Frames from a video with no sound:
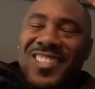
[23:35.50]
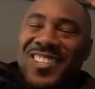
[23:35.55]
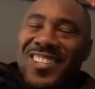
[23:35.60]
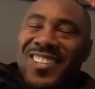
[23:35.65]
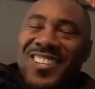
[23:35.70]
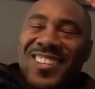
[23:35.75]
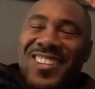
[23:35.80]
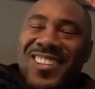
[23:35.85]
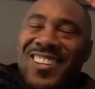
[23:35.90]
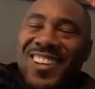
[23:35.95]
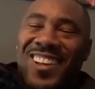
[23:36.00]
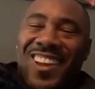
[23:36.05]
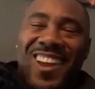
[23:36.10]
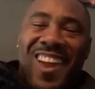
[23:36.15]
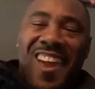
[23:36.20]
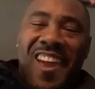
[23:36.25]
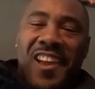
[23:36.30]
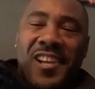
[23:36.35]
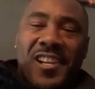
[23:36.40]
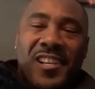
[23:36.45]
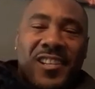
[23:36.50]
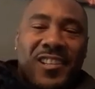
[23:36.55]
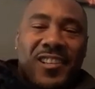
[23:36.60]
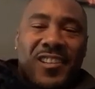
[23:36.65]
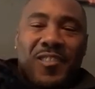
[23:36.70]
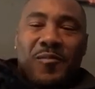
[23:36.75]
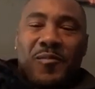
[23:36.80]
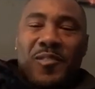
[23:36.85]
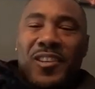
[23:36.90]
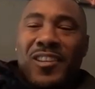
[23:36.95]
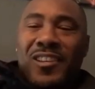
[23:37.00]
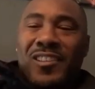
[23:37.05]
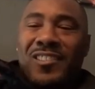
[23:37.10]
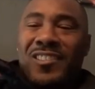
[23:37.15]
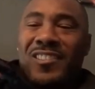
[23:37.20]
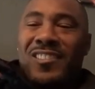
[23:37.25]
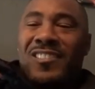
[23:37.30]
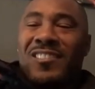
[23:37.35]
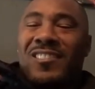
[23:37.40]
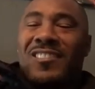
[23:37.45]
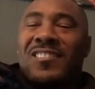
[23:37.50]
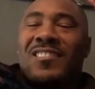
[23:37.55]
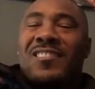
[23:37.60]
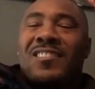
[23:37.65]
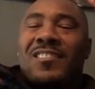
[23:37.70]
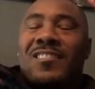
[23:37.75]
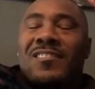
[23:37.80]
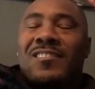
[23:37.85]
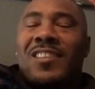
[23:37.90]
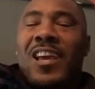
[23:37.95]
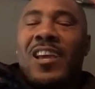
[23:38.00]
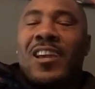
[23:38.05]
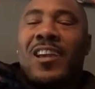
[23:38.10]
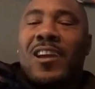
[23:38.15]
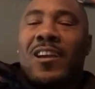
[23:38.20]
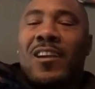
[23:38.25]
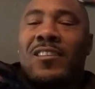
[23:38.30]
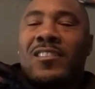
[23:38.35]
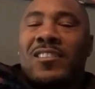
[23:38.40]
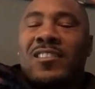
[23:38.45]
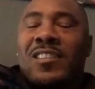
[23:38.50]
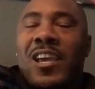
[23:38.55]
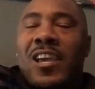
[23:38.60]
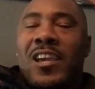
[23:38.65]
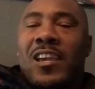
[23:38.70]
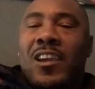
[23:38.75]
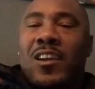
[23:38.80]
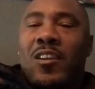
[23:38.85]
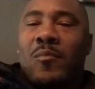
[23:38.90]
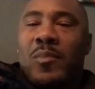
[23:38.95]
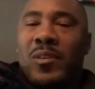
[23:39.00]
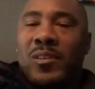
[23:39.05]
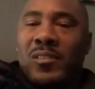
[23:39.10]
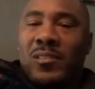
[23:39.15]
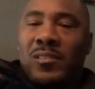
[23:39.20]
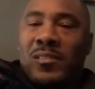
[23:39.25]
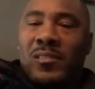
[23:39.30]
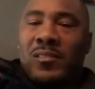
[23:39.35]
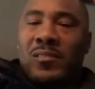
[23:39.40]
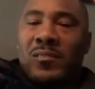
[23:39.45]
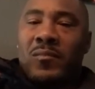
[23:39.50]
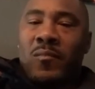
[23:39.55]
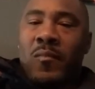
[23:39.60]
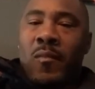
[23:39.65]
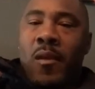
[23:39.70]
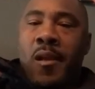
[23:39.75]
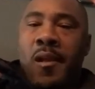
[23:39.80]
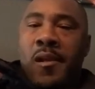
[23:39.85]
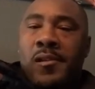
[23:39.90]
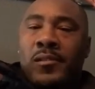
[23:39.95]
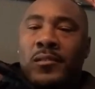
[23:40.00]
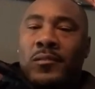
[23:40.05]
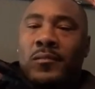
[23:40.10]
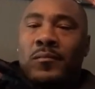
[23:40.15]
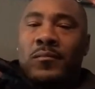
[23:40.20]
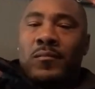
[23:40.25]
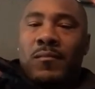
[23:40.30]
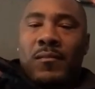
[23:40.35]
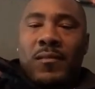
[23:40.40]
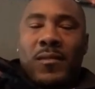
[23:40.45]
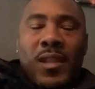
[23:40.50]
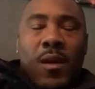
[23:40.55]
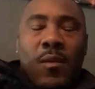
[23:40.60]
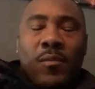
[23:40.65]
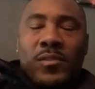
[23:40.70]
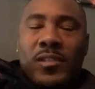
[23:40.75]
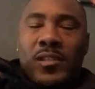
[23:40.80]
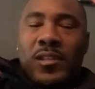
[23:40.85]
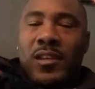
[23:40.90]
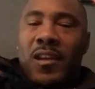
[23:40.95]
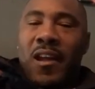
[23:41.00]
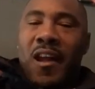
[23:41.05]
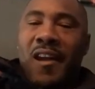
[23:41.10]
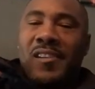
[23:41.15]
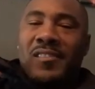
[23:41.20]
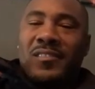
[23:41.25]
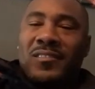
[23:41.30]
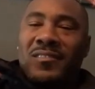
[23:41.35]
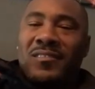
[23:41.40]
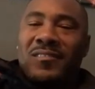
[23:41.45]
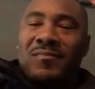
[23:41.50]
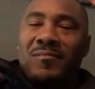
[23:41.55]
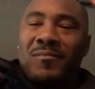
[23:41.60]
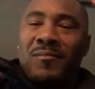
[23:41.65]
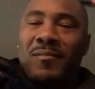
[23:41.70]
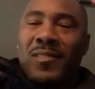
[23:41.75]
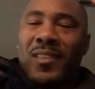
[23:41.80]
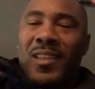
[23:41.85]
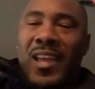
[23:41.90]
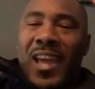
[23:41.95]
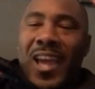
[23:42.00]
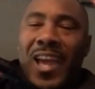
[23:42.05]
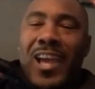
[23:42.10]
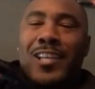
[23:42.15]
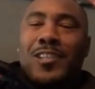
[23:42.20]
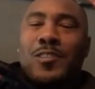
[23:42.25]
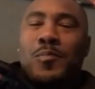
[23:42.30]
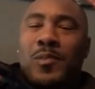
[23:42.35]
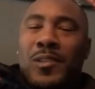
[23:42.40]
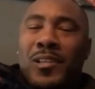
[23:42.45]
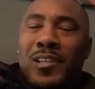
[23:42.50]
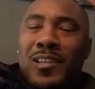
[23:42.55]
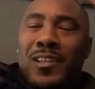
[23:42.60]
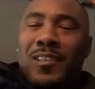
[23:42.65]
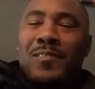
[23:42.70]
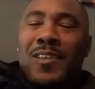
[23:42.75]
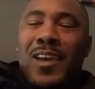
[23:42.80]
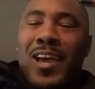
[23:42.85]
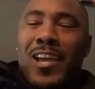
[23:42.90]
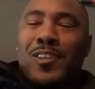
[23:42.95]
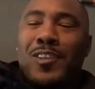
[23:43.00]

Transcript: I mean, just take care of business. That was it. Expletive.